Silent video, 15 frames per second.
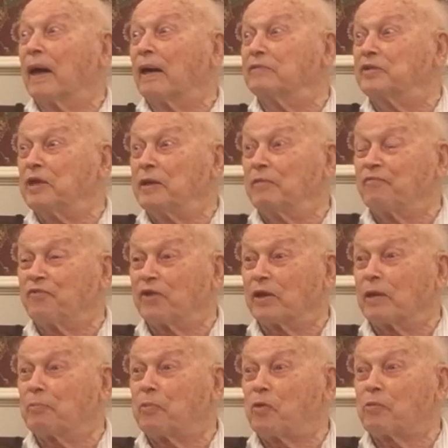I've seen them fill
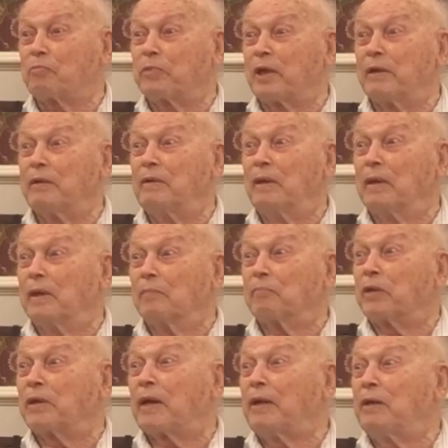up with blood,
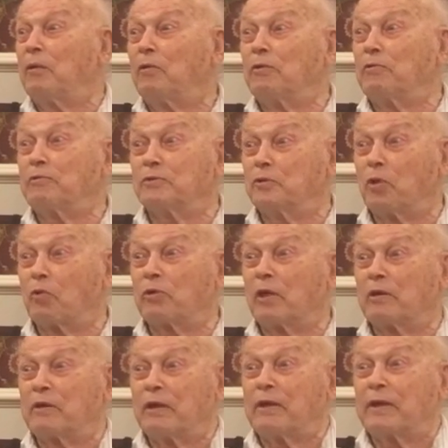but I no
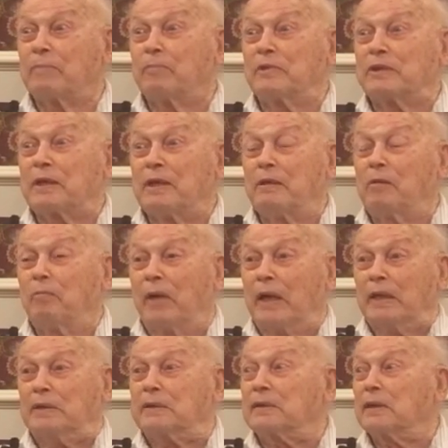longer get mosquito
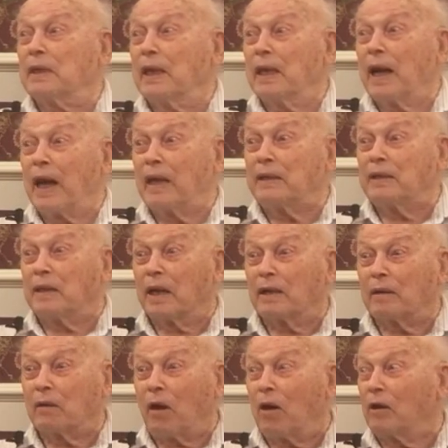bites. I
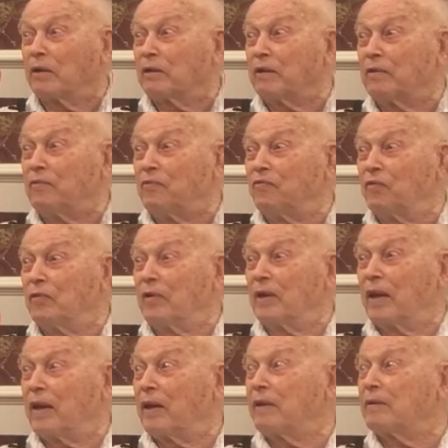got all the
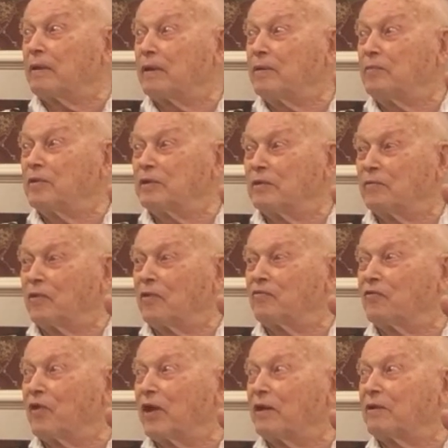
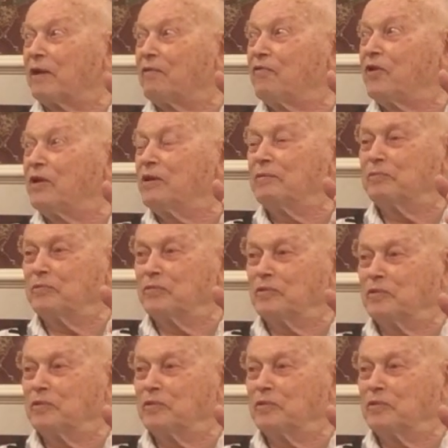antivenom